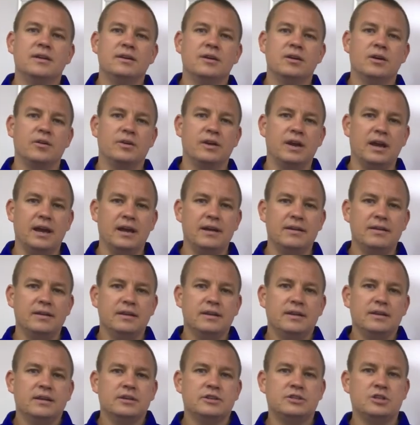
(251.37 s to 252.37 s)
Okay,
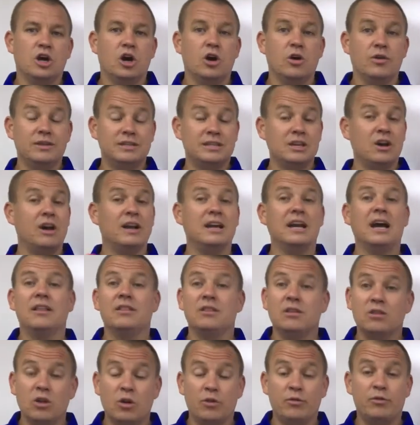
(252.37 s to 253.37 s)
so that's how I got
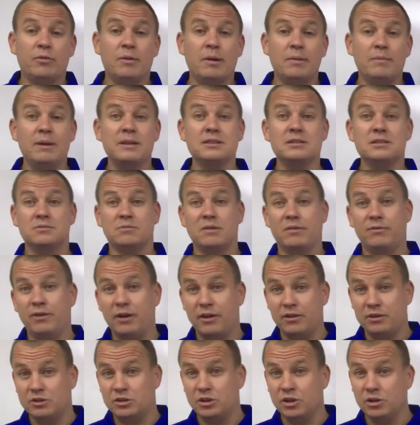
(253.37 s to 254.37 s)
the loan for my business. My
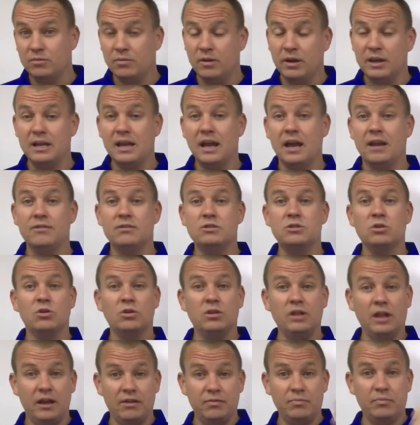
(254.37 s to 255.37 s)
father took money out of his
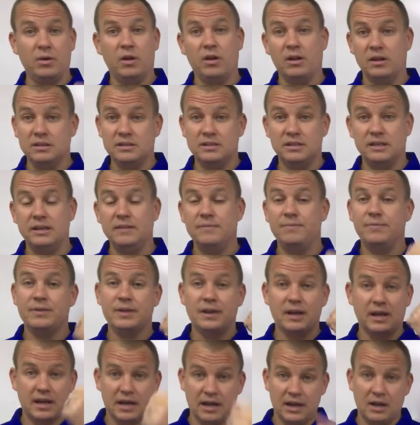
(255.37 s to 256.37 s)
whole life policy.
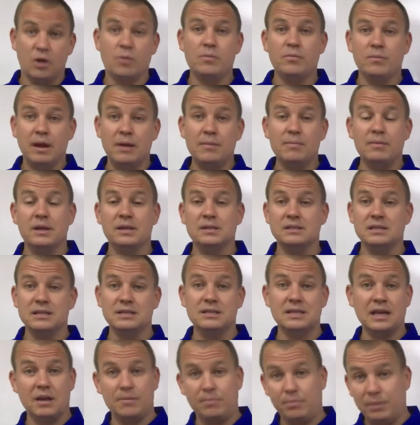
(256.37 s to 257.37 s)
I opened my
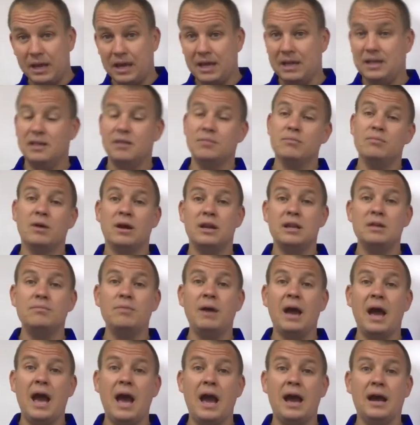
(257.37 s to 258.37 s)
business. I paid him money
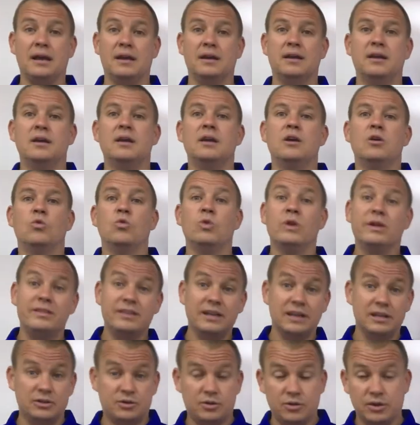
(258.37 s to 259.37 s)
back with
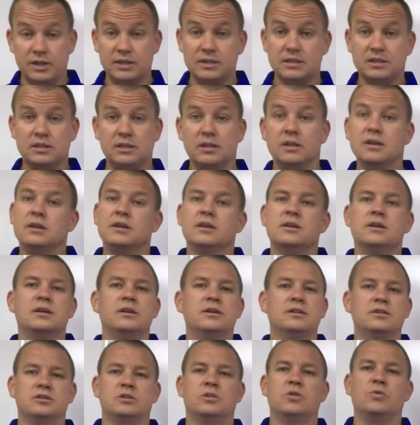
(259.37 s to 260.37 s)
interest,
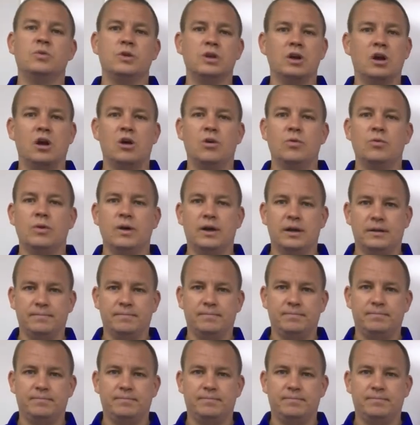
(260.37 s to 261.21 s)
so we all won.